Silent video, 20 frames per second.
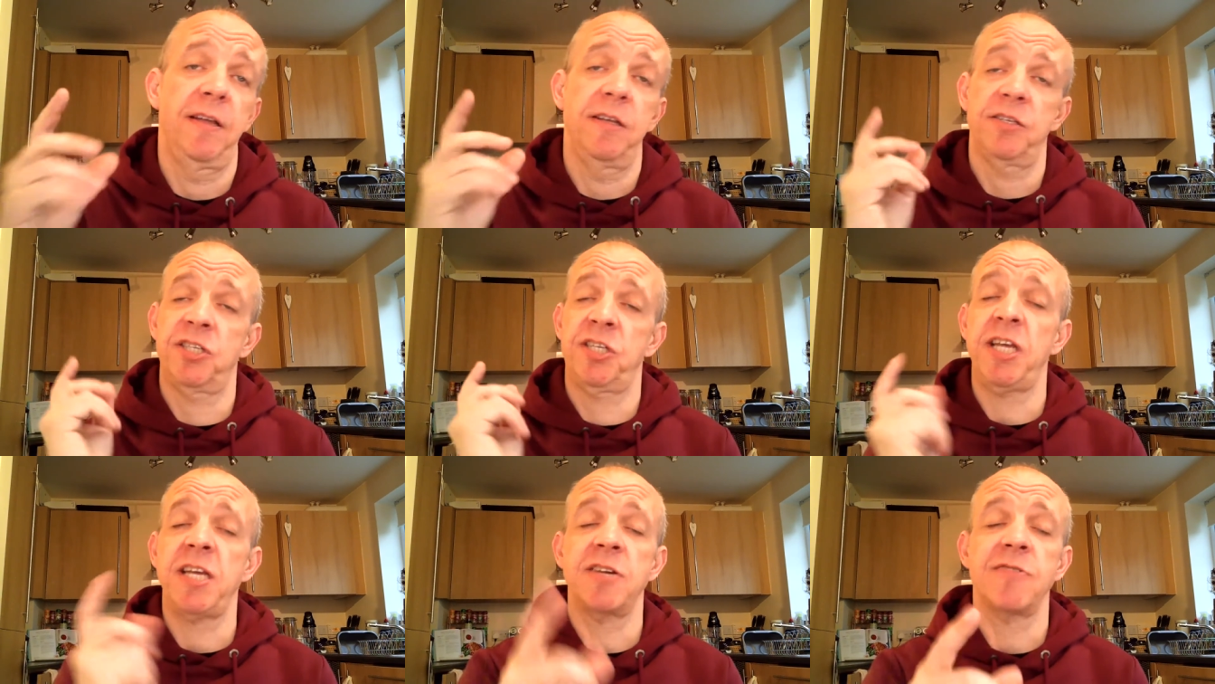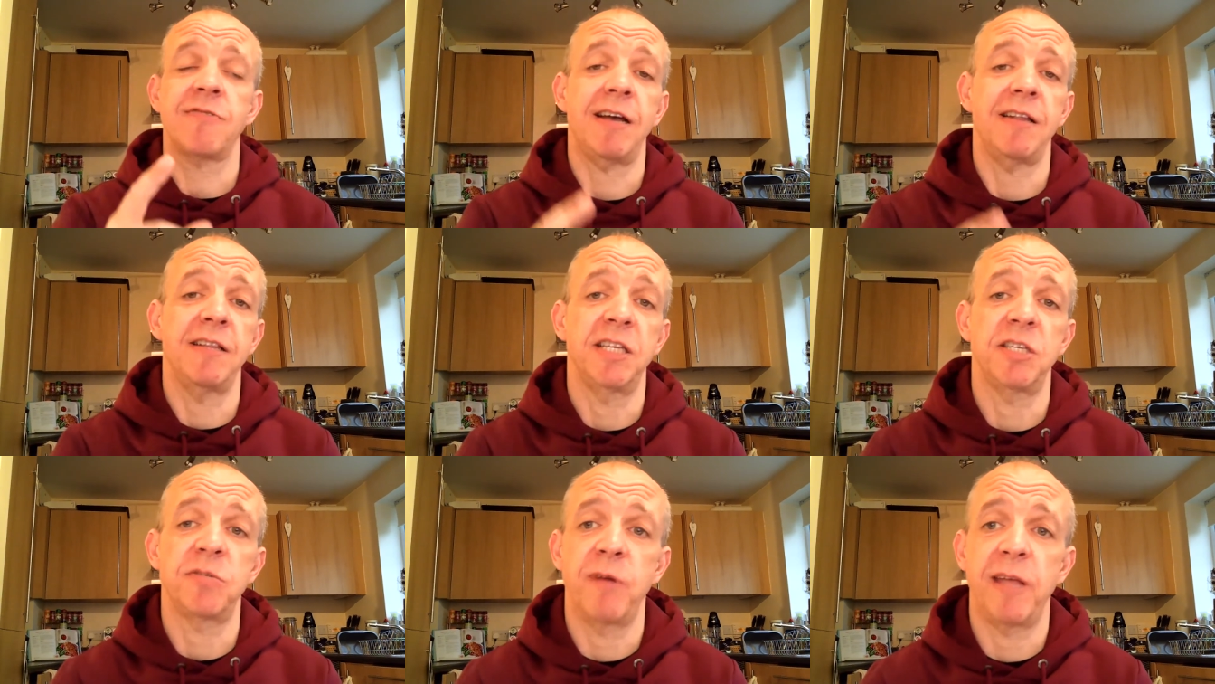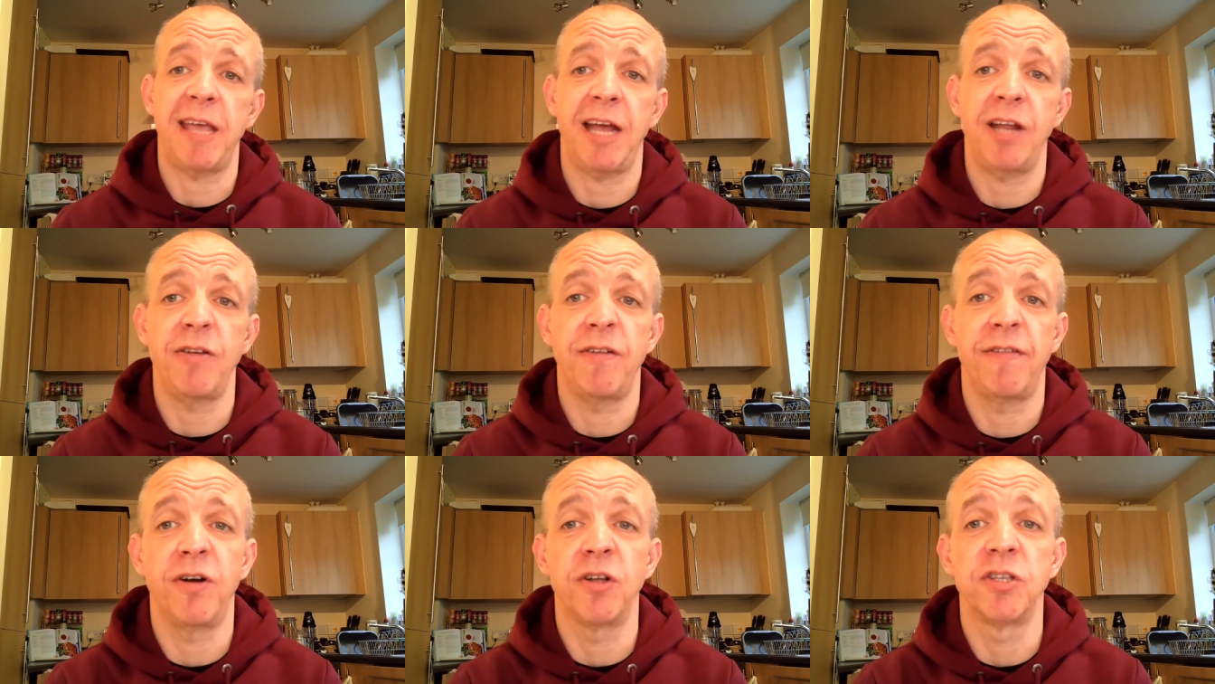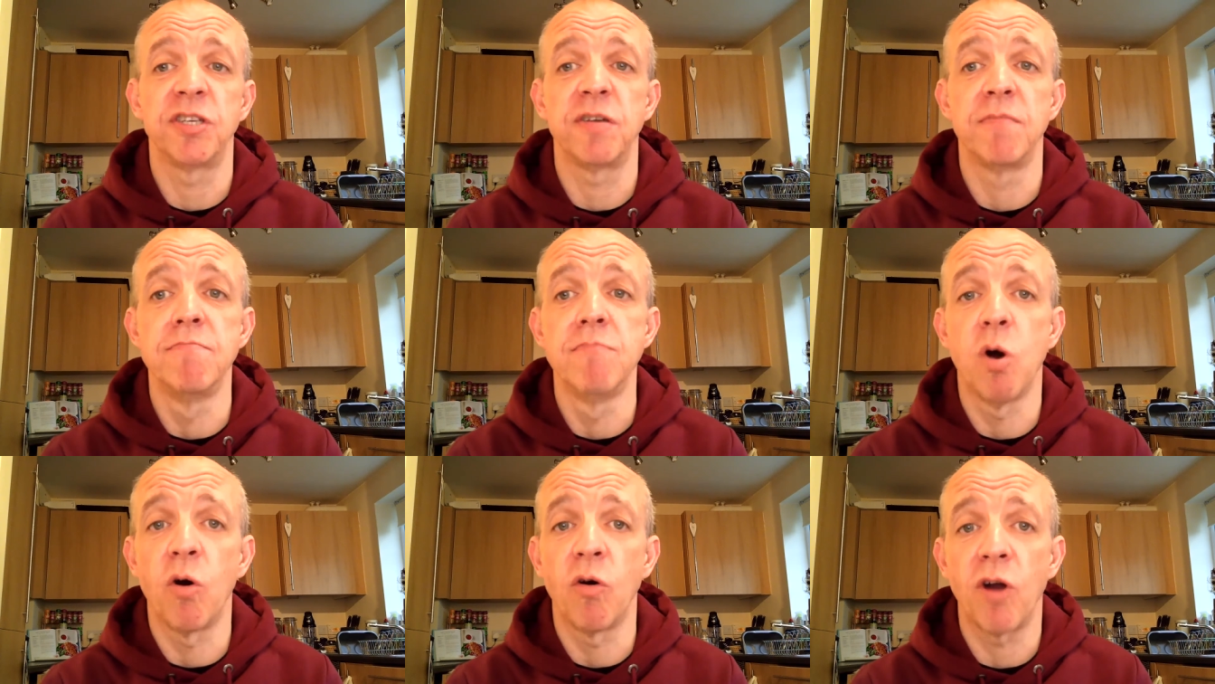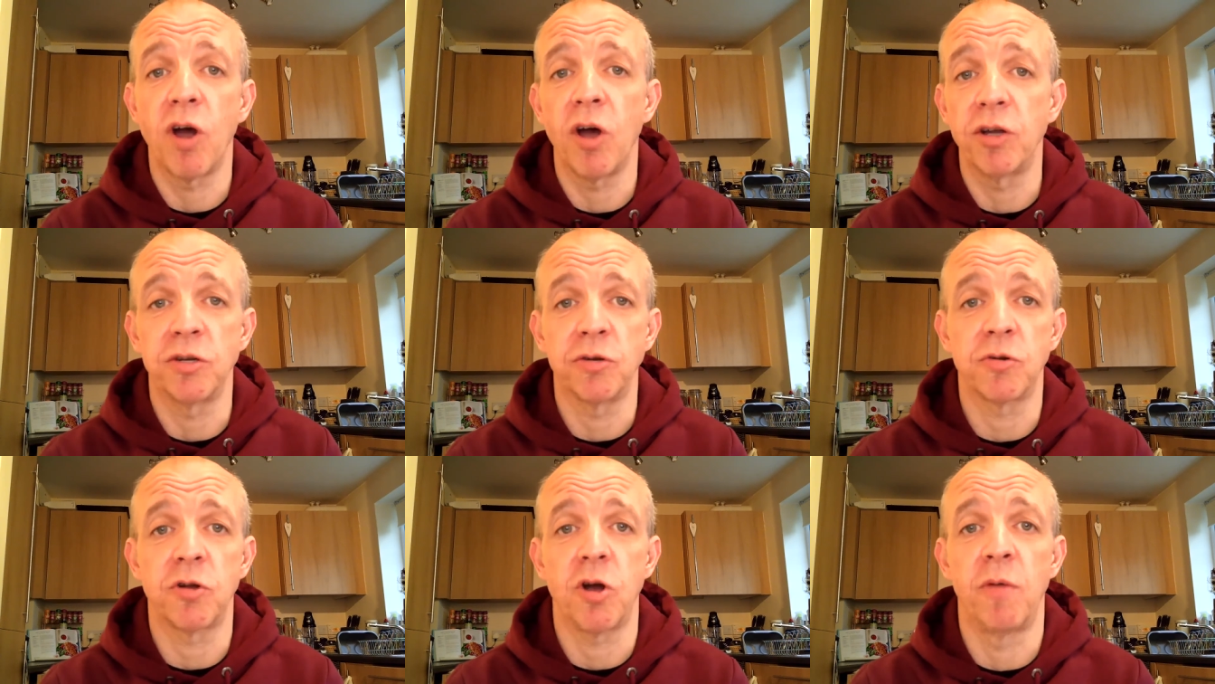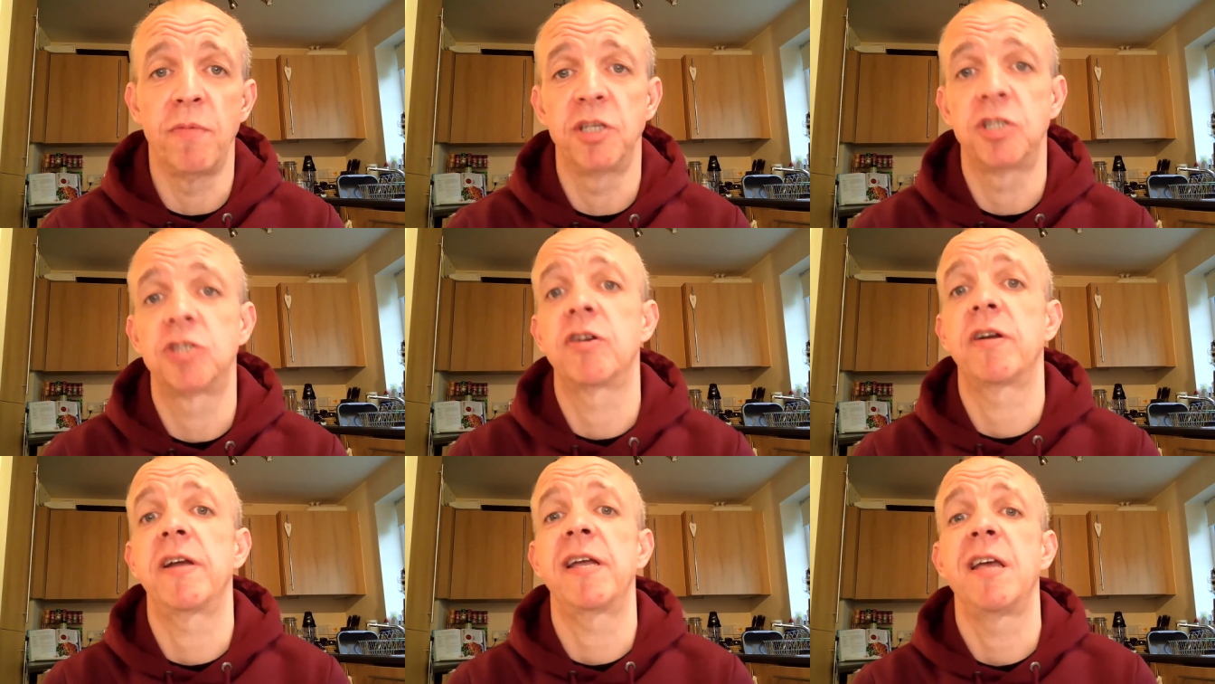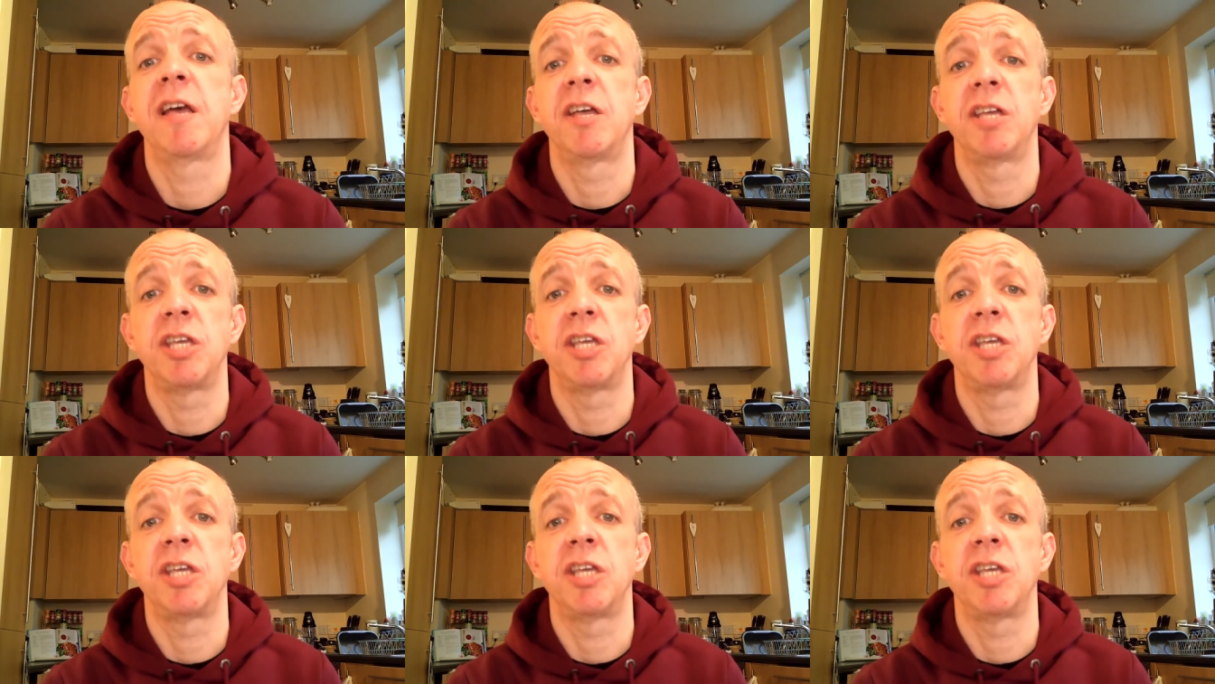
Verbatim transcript: Stick around this weekend, you'll find some more idle commentary.